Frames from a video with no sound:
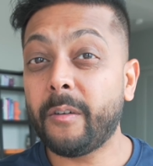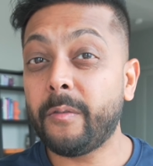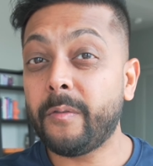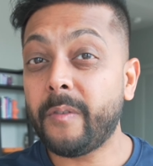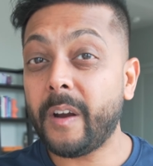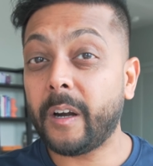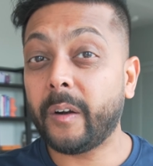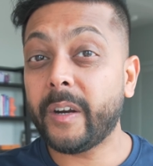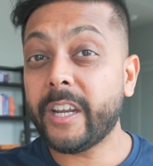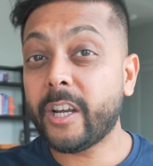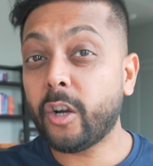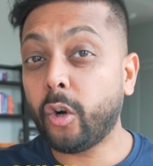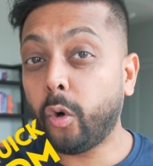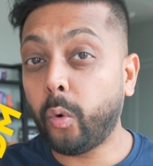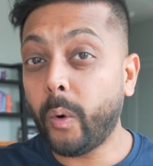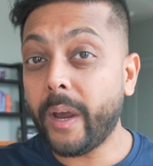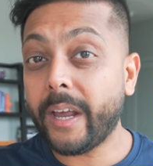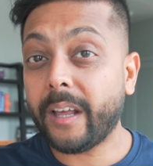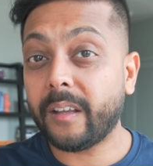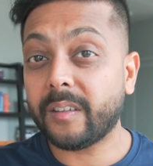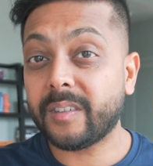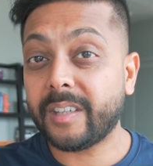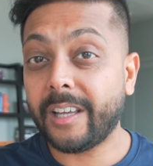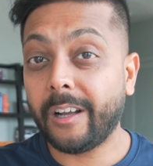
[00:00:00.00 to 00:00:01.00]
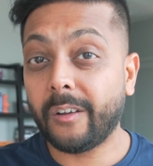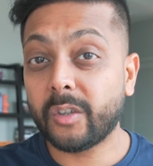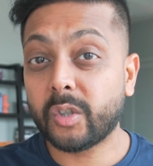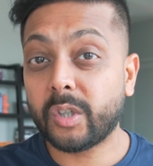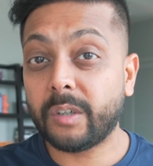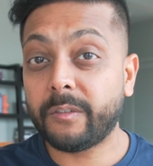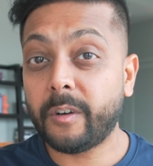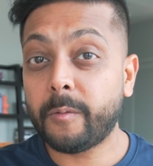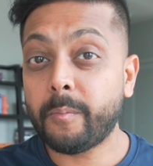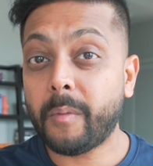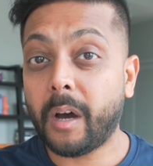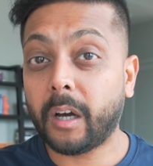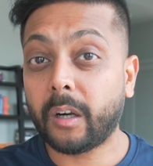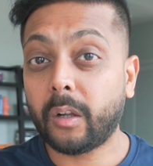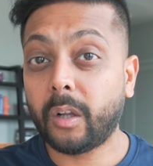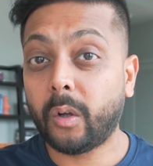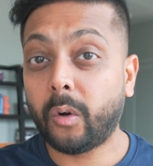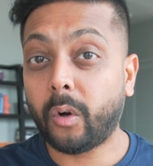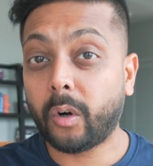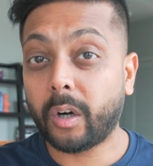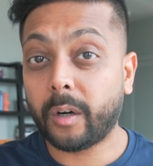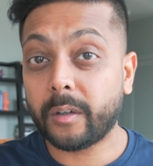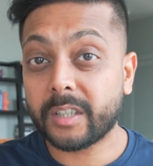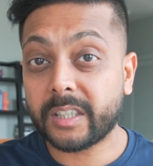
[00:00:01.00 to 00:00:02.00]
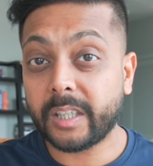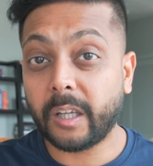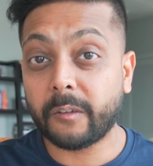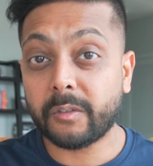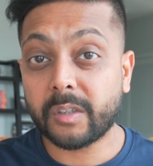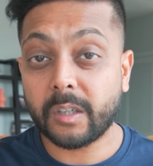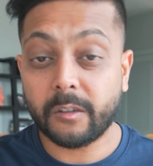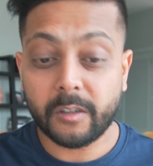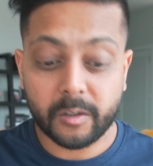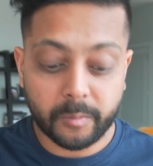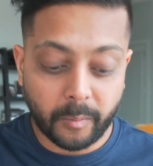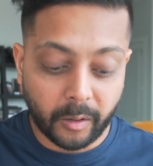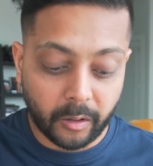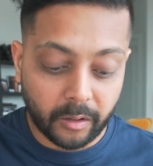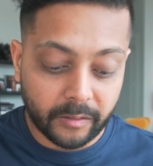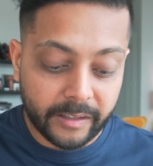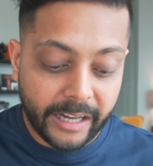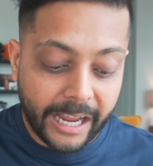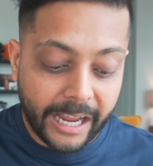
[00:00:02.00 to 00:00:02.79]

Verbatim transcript: a very quick sales-driven model or a self-service model,